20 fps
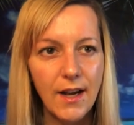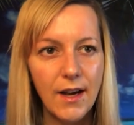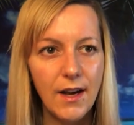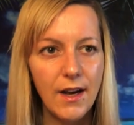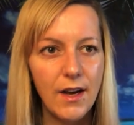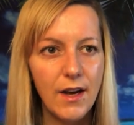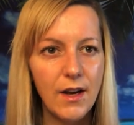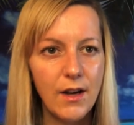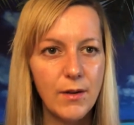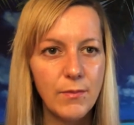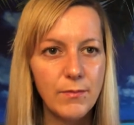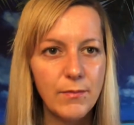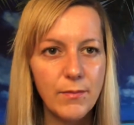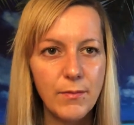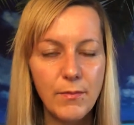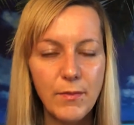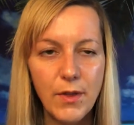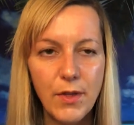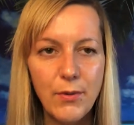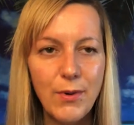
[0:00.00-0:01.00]

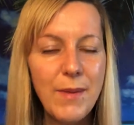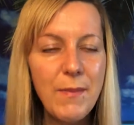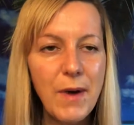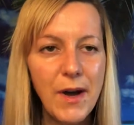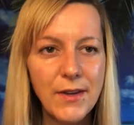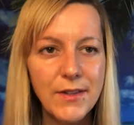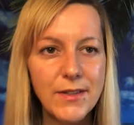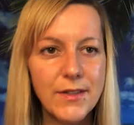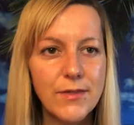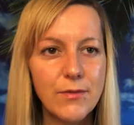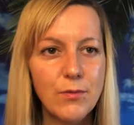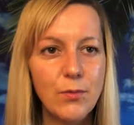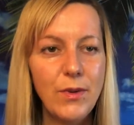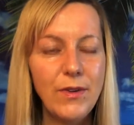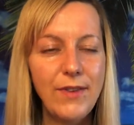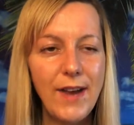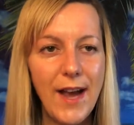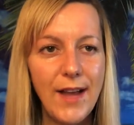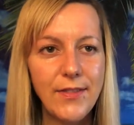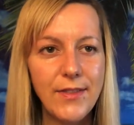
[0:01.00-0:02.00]
3 months,
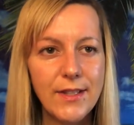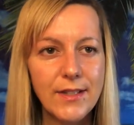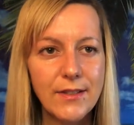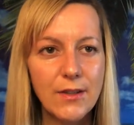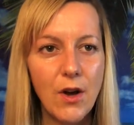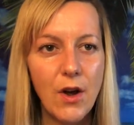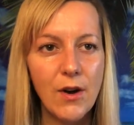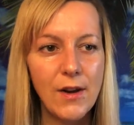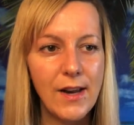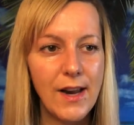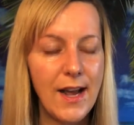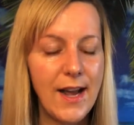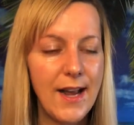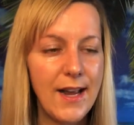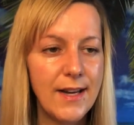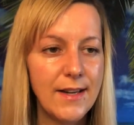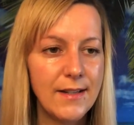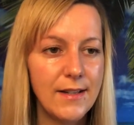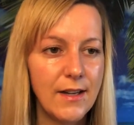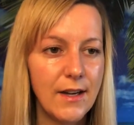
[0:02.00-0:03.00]
we've had this
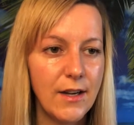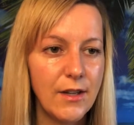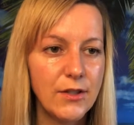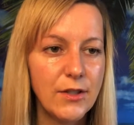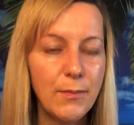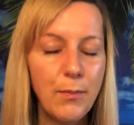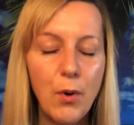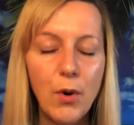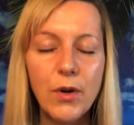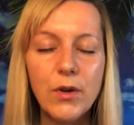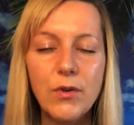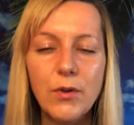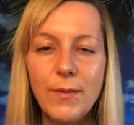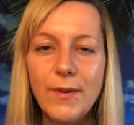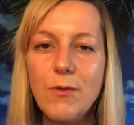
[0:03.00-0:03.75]
online support group.